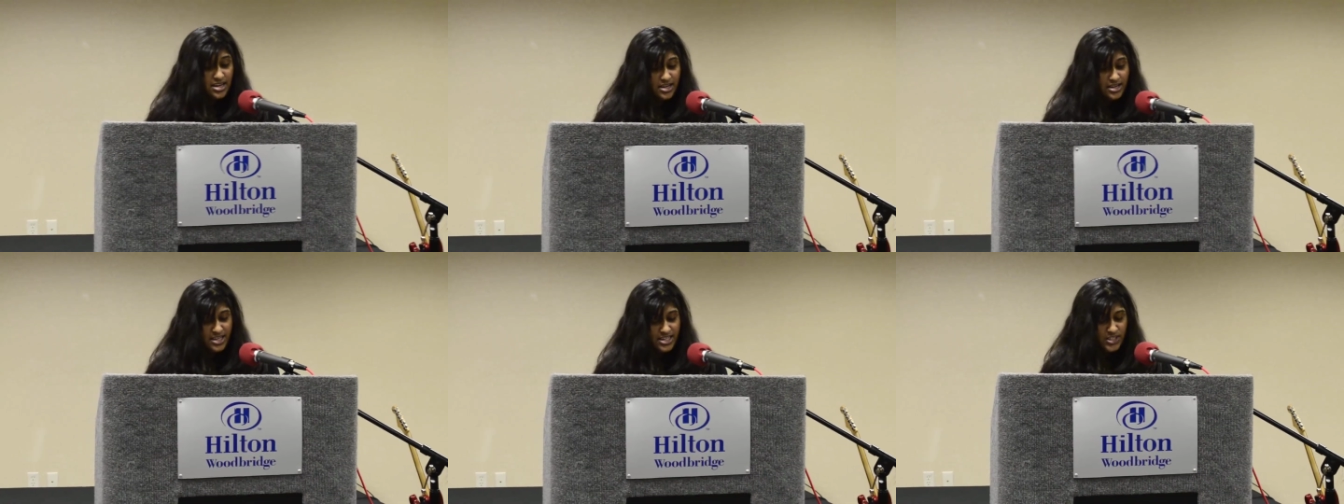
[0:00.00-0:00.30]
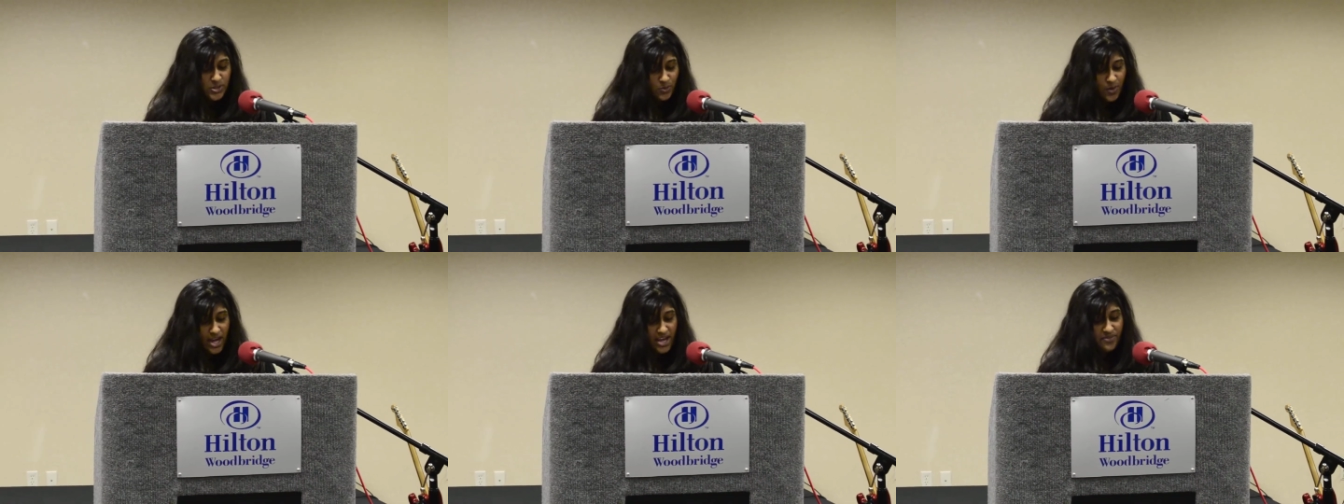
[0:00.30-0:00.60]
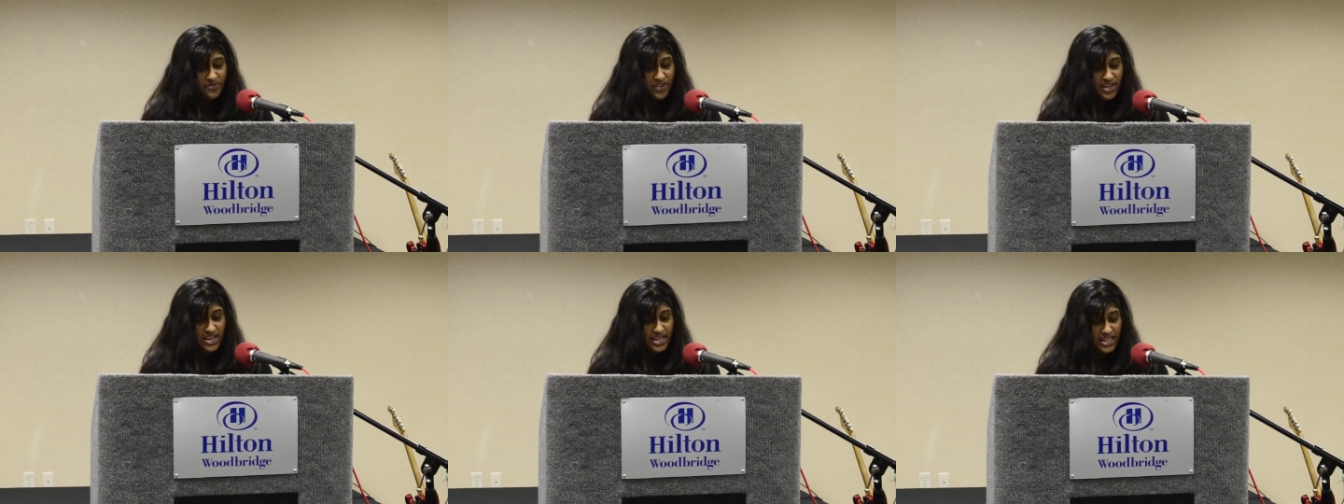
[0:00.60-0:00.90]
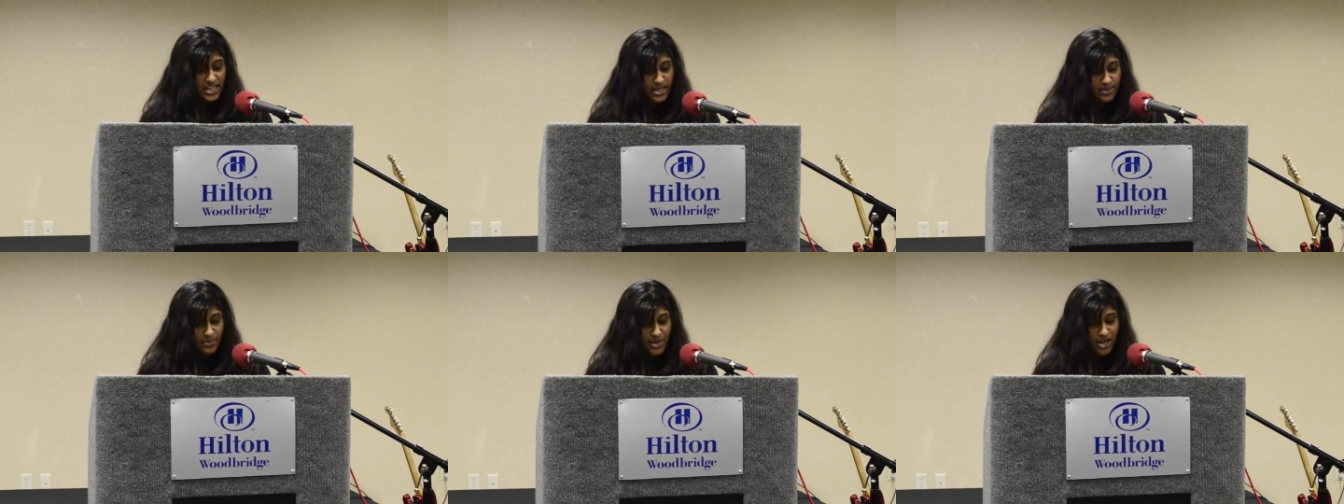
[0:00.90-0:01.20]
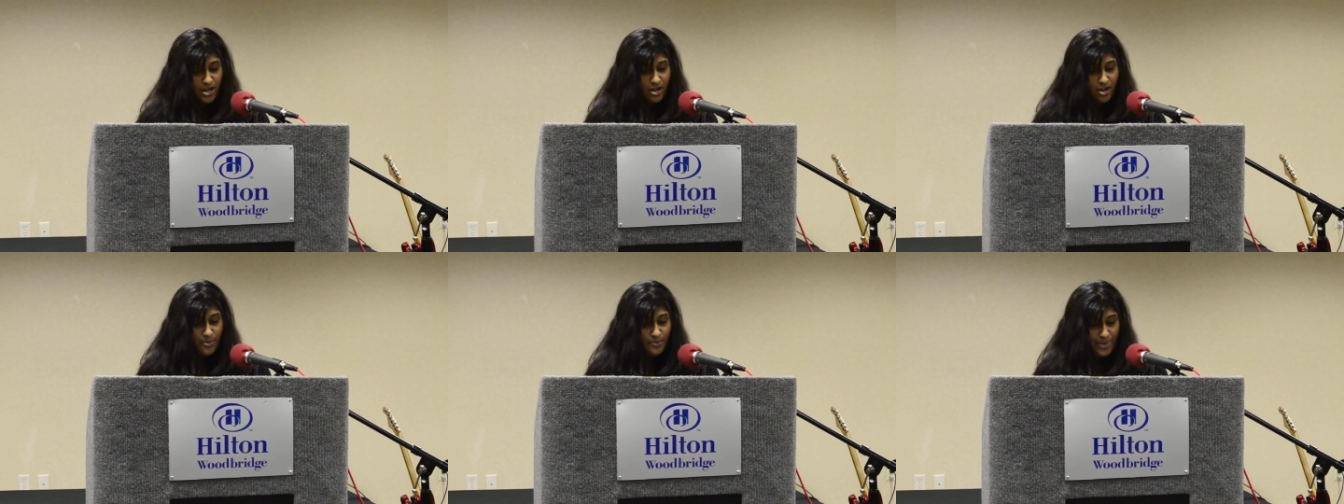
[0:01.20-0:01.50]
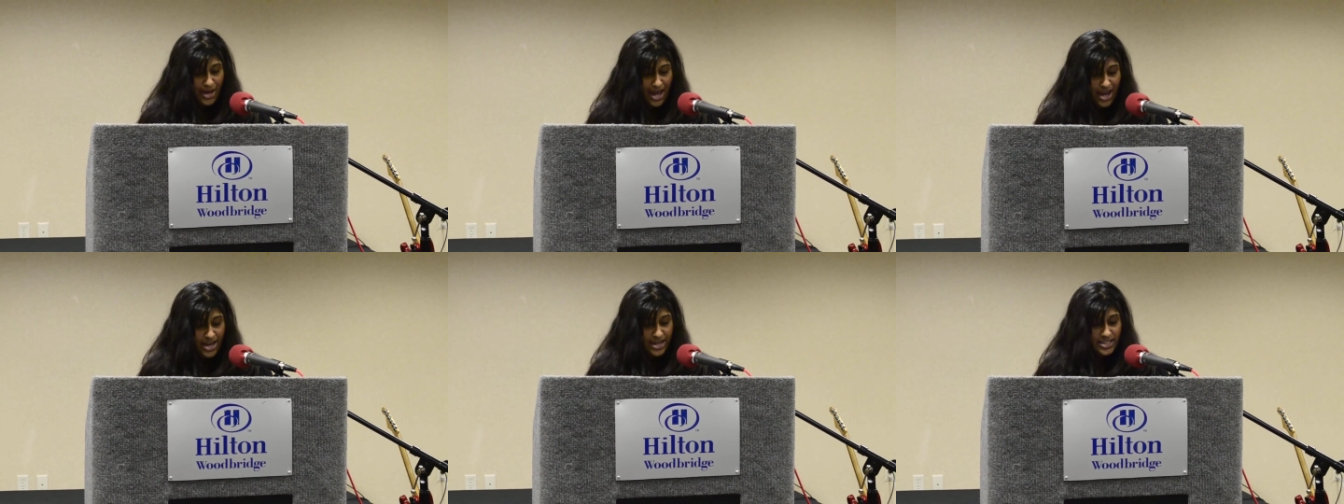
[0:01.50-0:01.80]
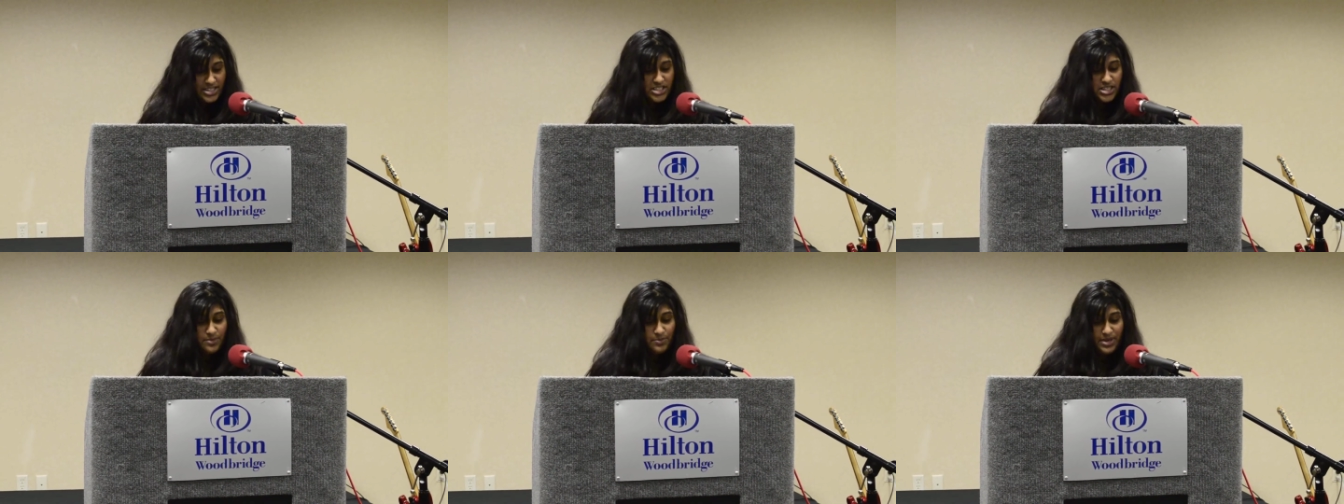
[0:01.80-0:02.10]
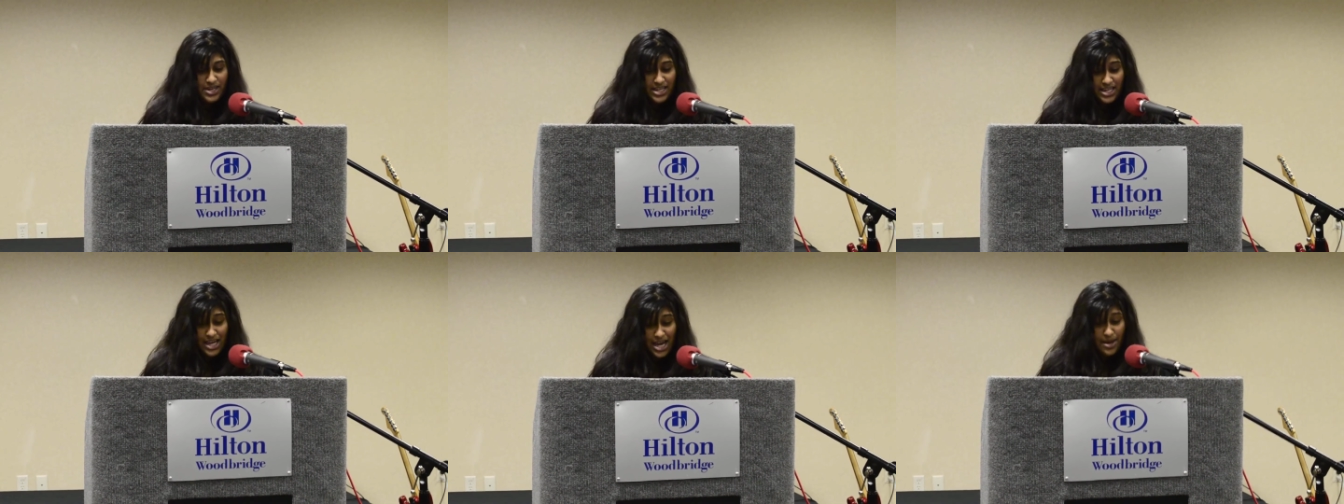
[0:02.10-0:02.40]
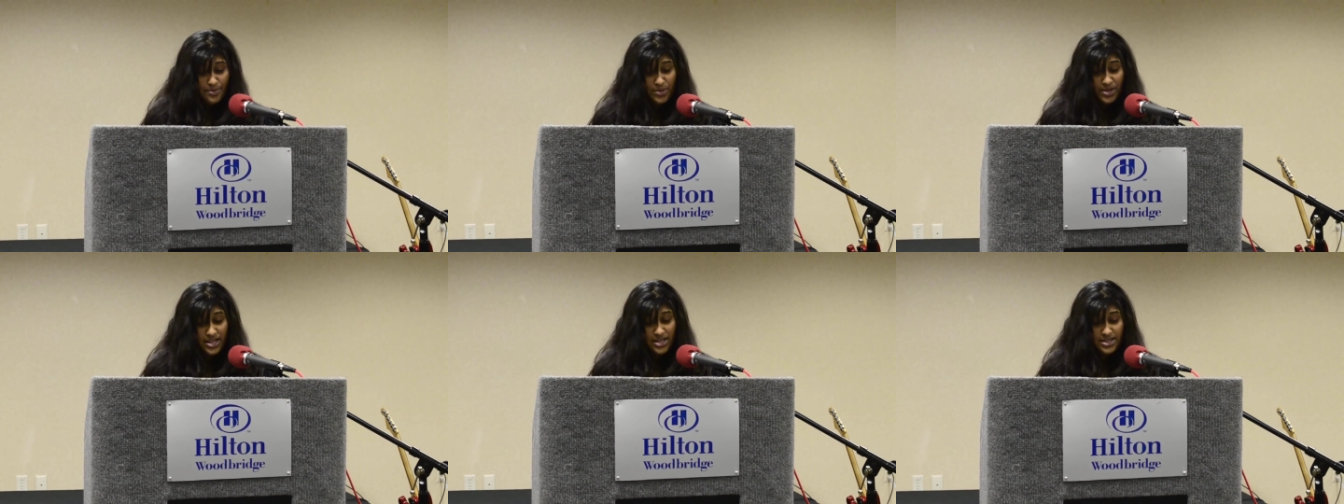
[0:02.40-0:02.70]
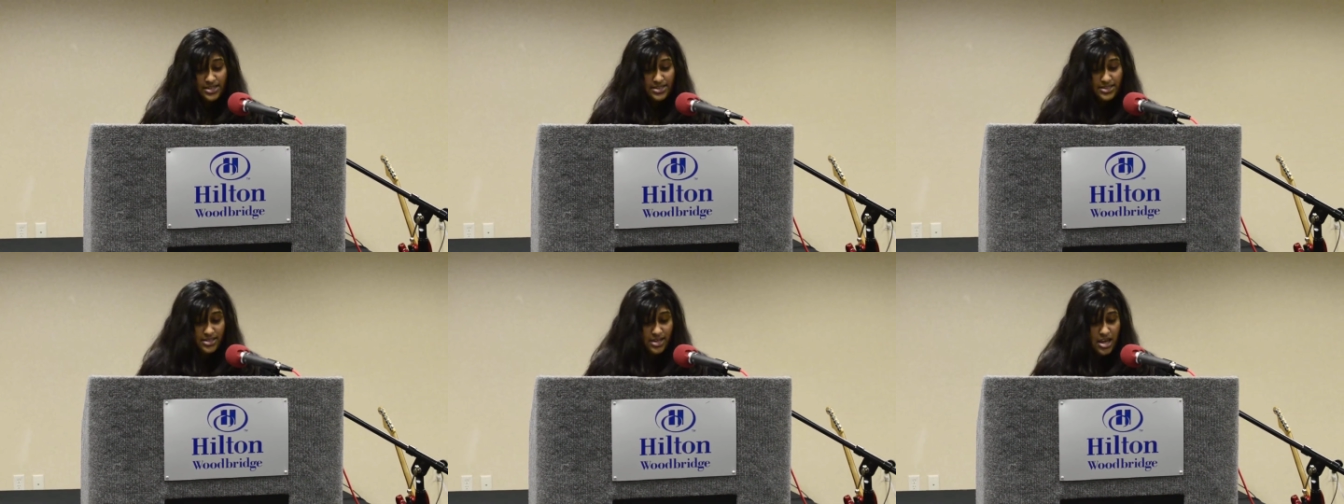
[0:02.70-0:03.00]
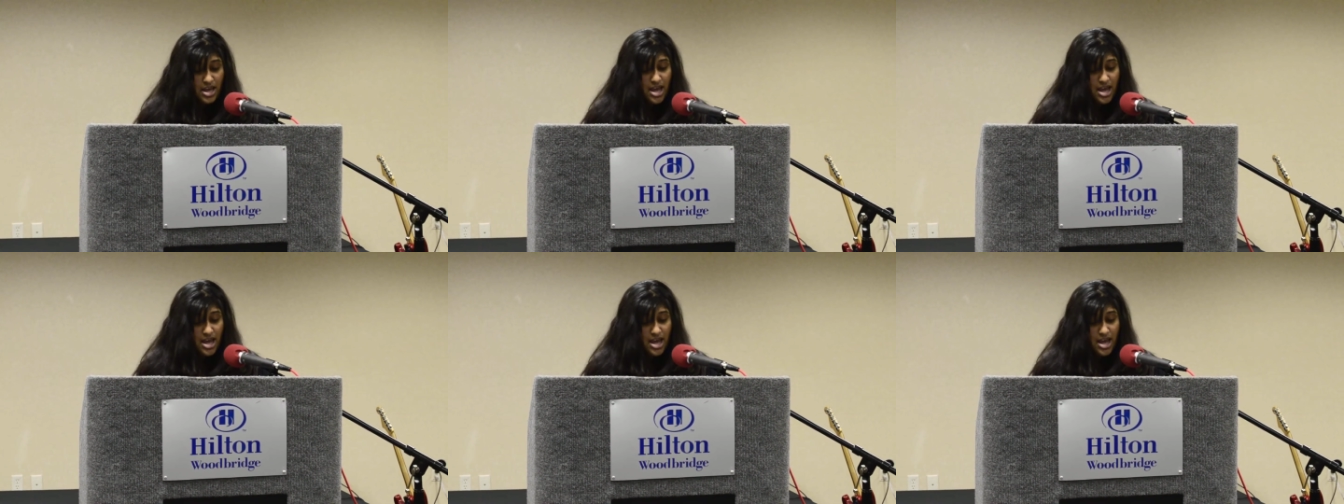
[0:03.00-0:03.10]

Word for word: his wife an email back to Minneapolis.